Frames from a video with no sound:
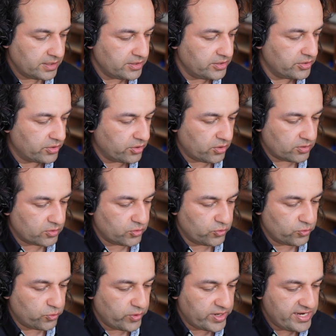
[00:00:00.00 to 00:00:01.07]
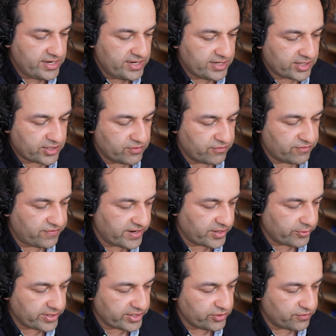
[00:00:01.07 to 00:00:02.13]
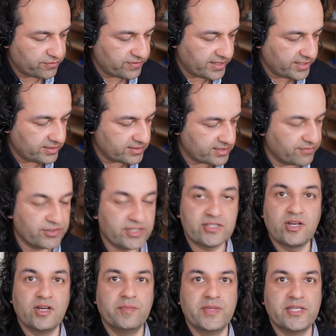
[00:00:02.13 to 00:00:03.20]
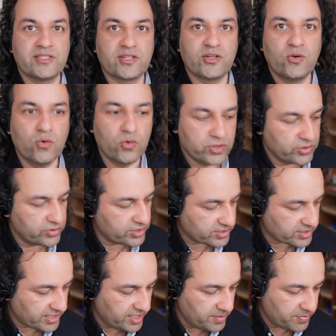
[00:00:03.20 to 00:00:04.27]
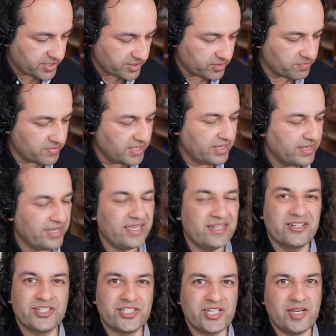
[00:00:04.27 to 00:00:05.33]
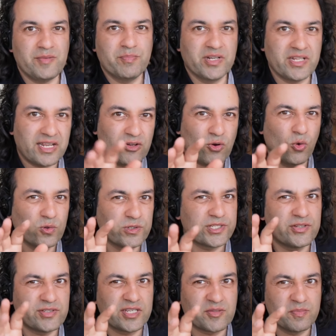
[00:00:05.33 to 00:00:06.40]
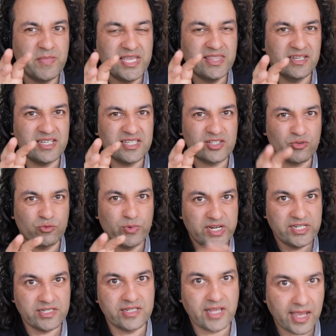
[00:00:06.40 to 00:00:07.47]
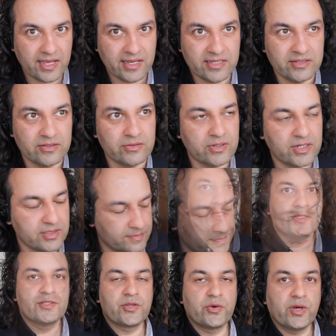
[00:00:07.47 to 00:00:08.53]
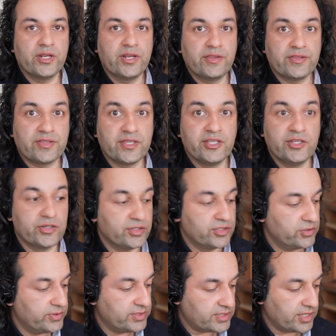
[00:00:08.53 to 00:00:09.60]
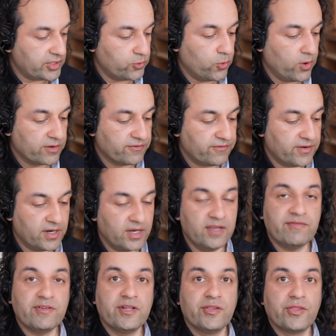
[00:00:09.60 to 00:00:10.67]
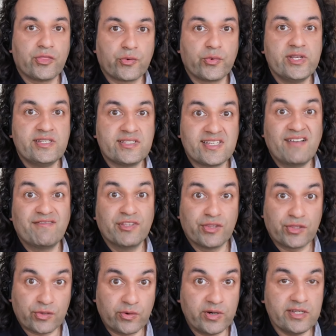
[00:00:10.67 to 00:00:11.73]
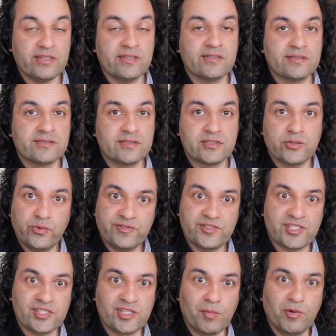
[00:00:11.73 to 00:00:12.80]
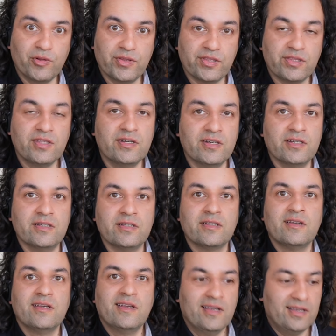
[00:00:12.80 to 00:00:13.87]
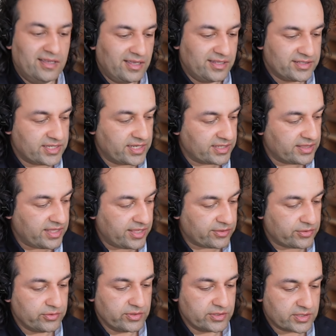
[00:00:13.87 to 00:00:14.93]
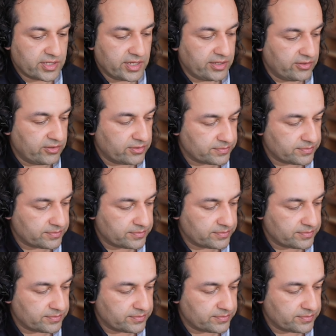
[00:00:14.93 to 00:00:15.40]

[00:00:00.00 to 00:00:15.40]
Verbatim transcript: you're not reconfiguring your fingers every time there's a chord, you're just keeping them in a shape, but that also doesn't mean that it's a rigid hand, right? So another thing you can do is take 1, 5, 3, 7, 3. So we just double the third and take that through the scale.